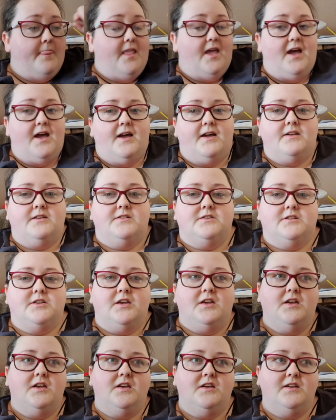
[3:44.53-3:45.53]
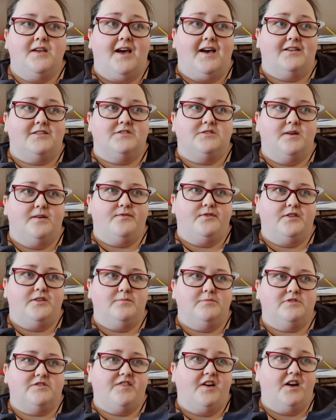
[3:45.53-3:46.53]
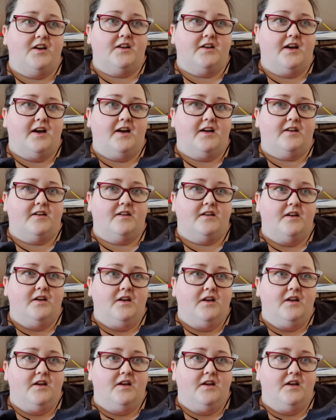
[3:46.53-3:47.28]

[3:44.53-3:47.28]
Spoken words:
And yeah, so everything was fine, and